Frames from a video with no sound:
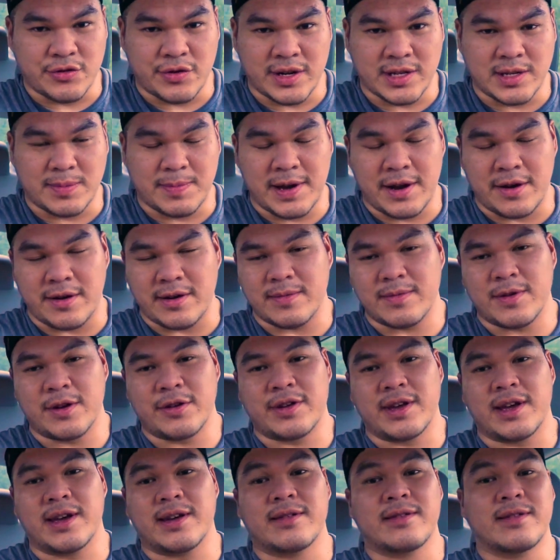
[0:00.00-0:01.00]
transparent,
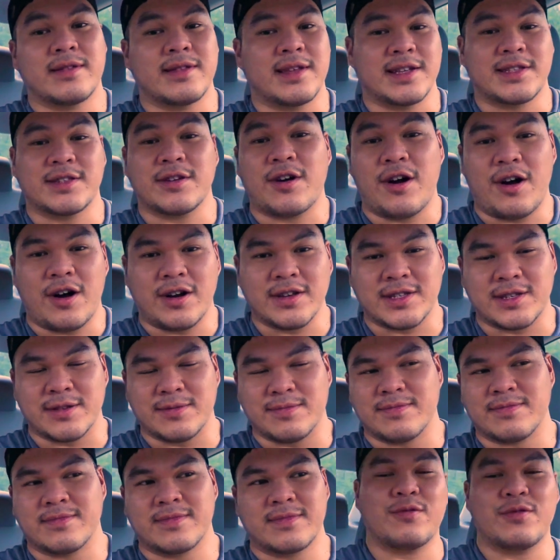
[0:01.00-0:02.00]
okay? That's awesome.